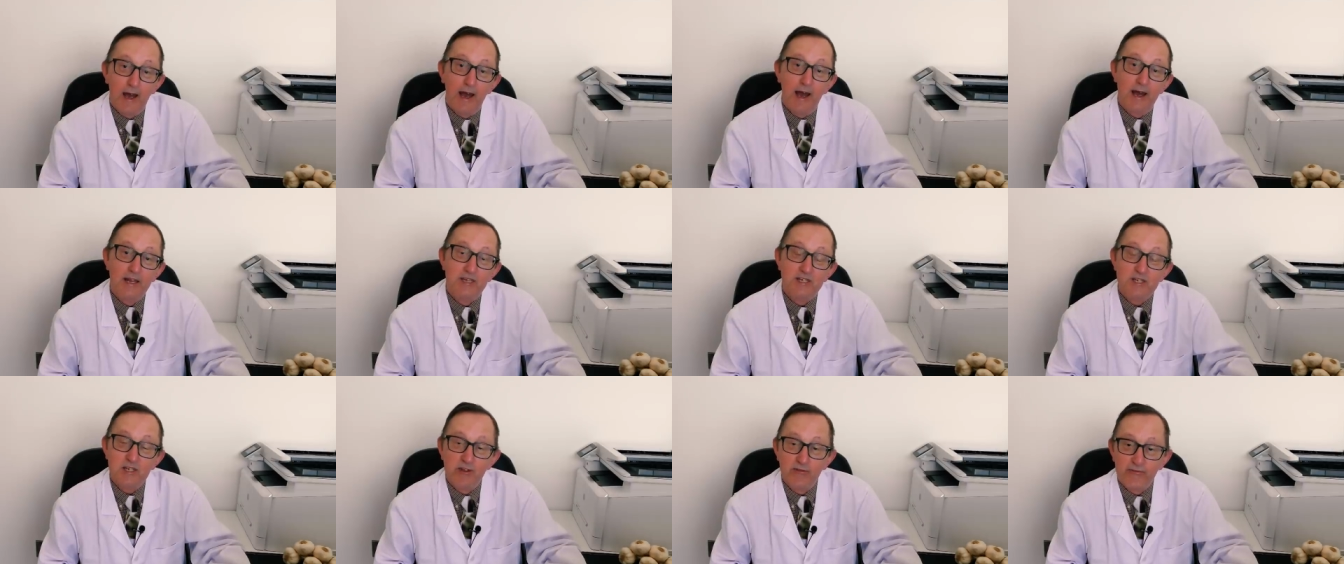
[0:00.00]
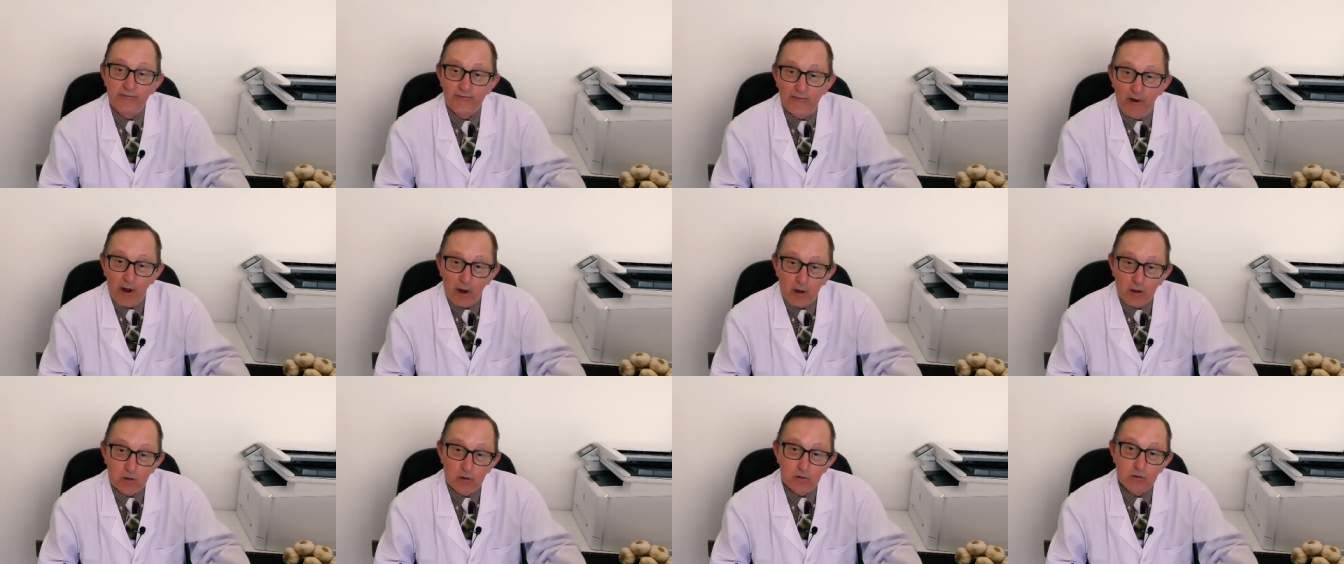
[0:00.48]

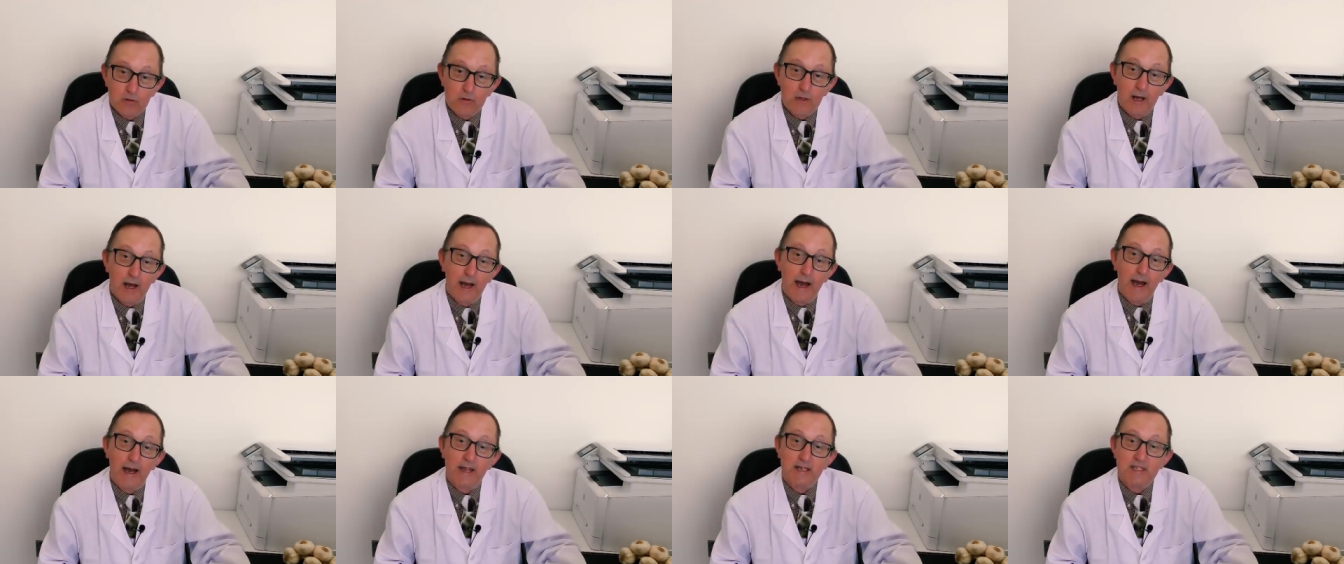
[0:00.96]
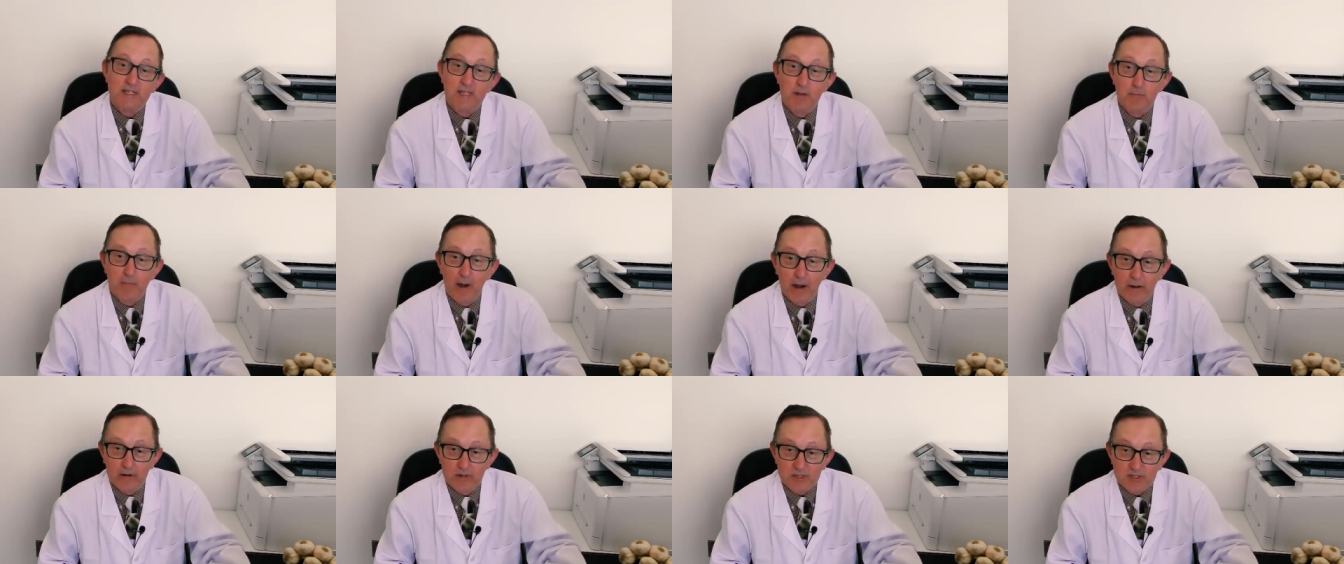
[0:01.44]
antifungal,
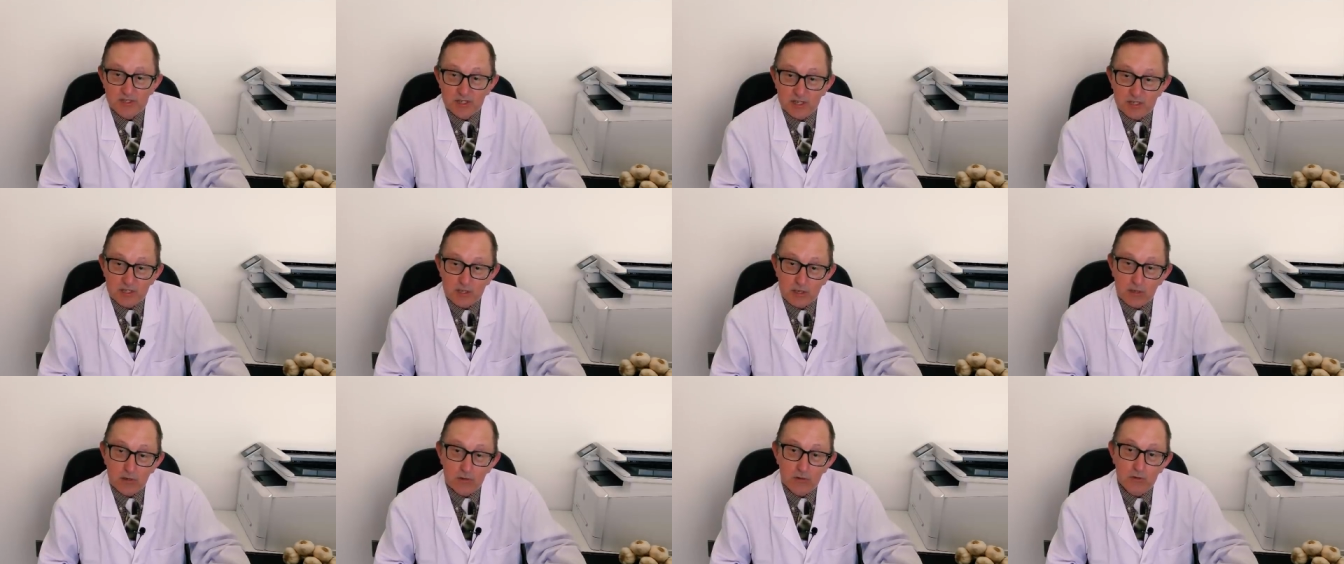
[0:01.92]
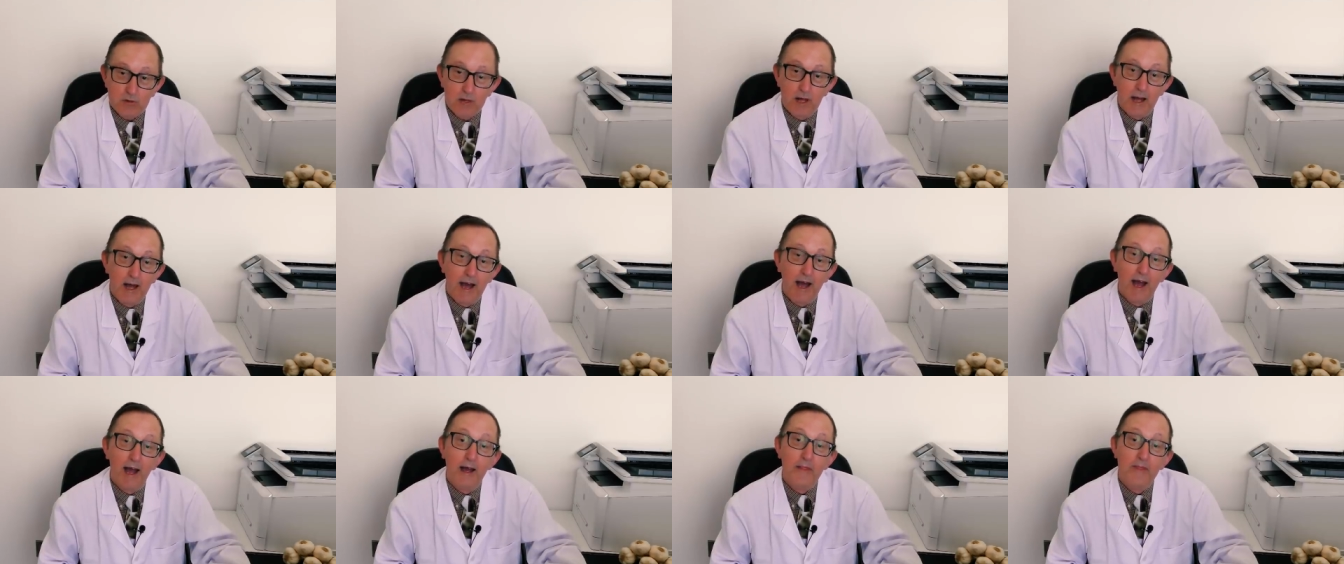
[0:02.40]
antiparasitical,
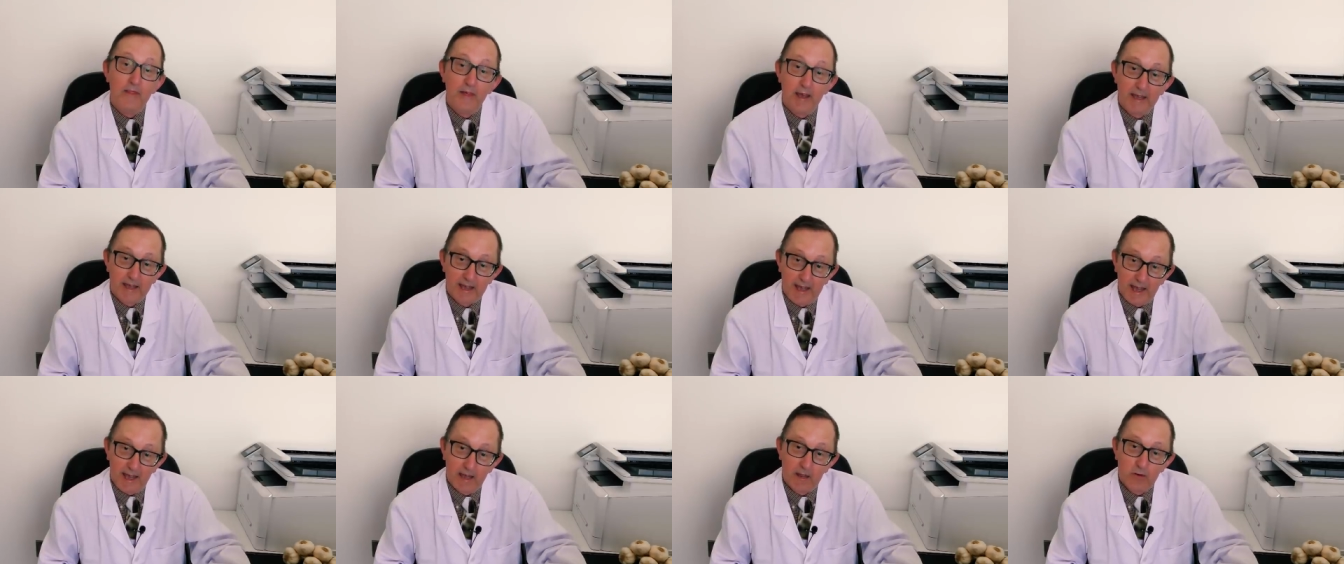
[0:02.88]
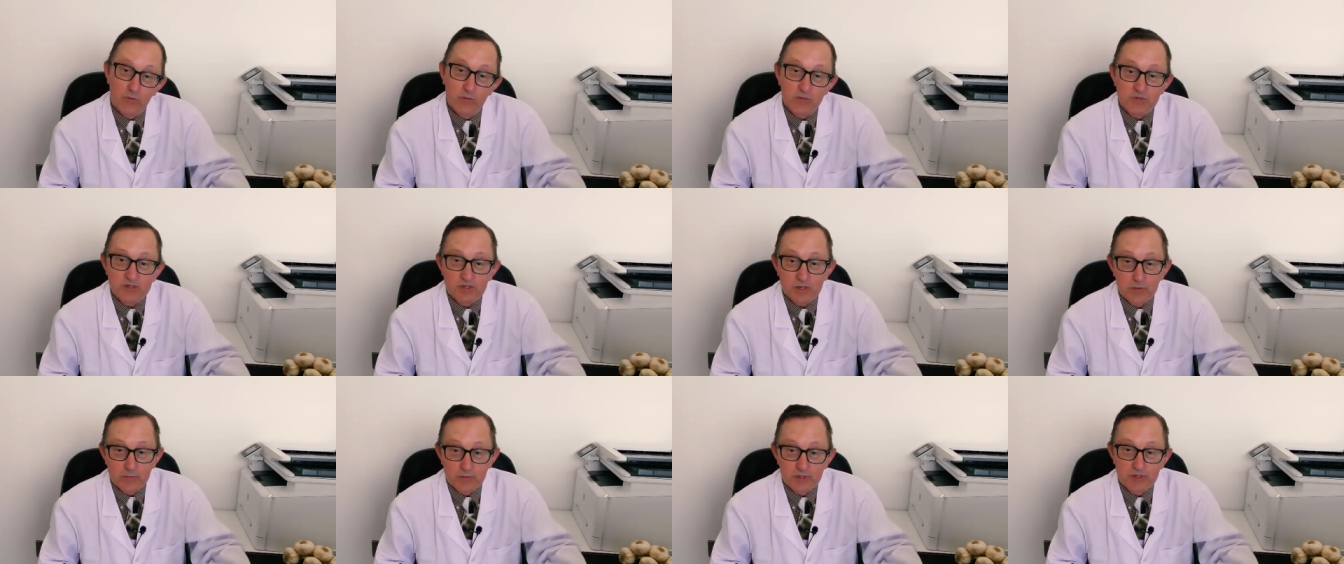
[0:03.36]
and they can
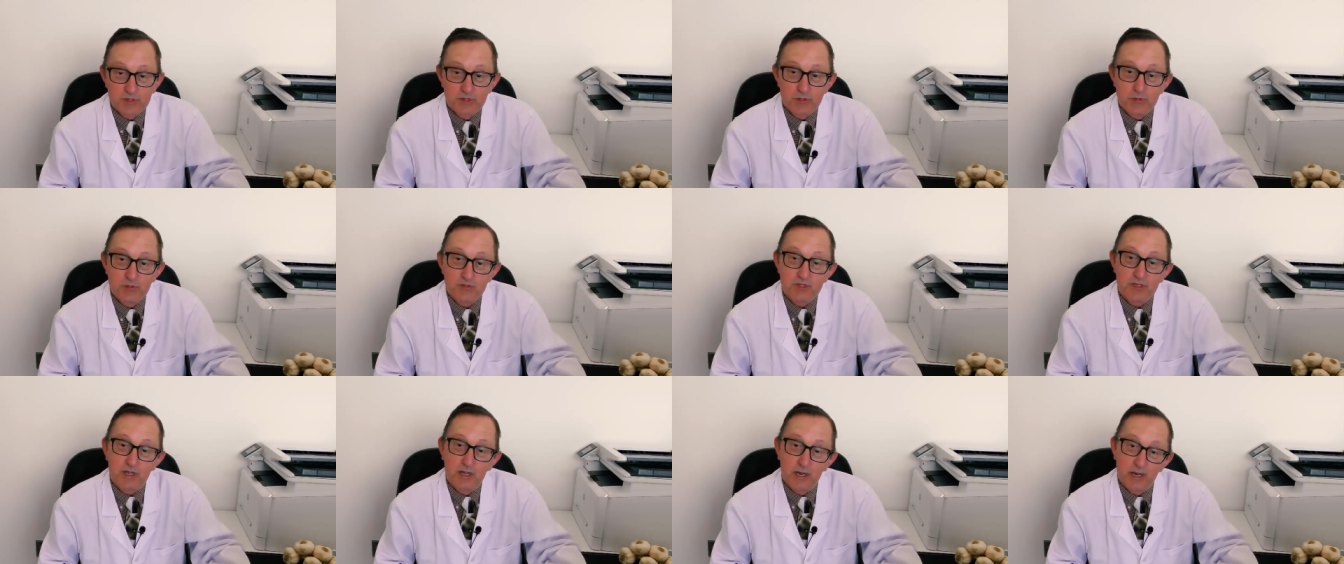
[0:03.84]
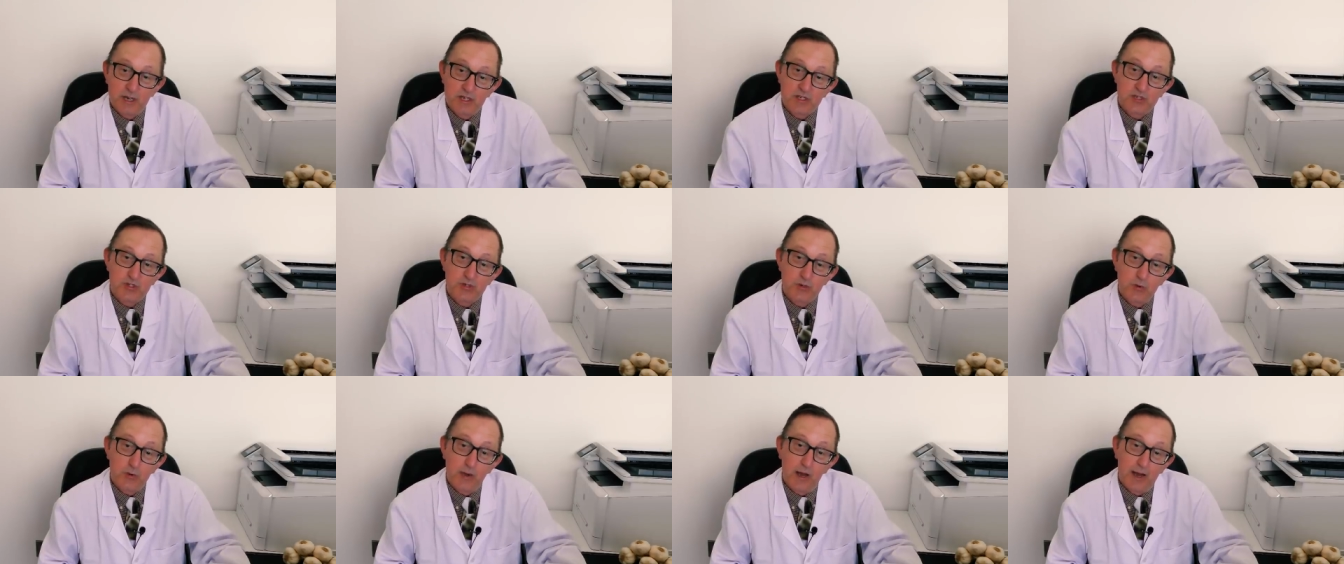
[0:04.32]
also reduce
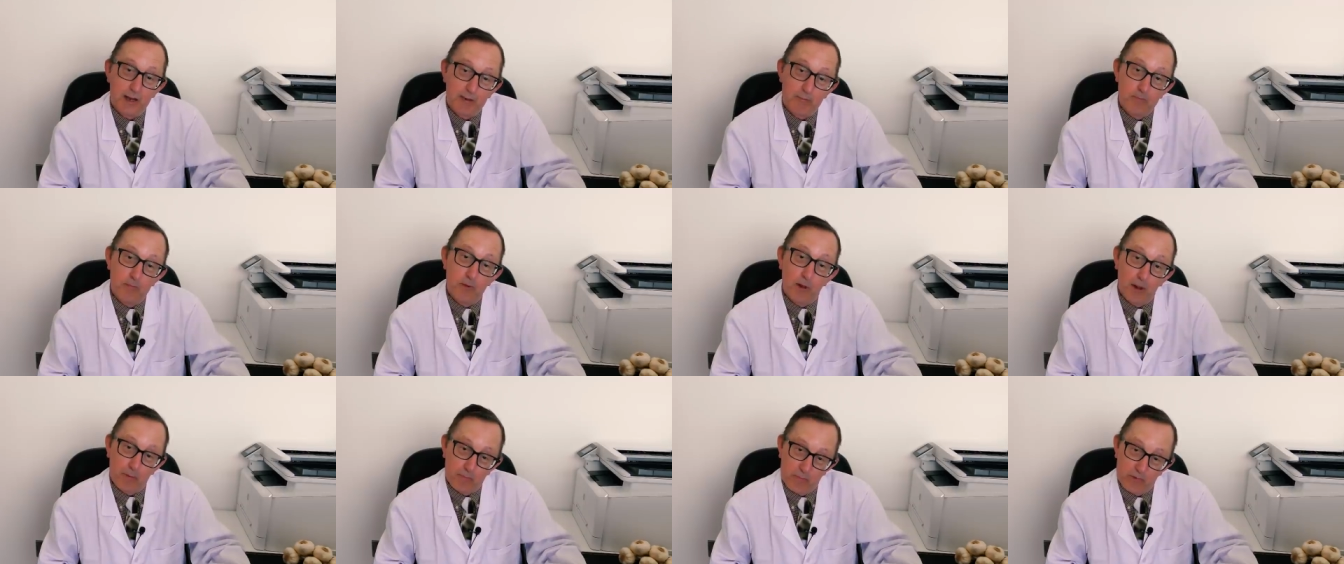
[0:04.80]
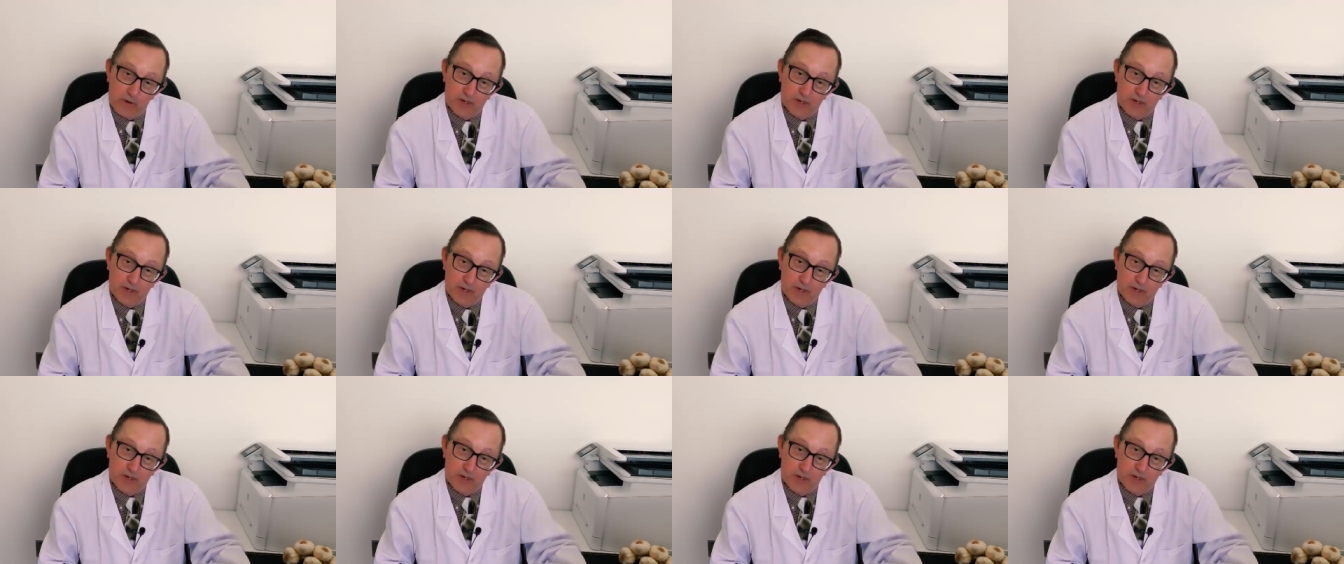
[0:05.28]
cholesterol and blood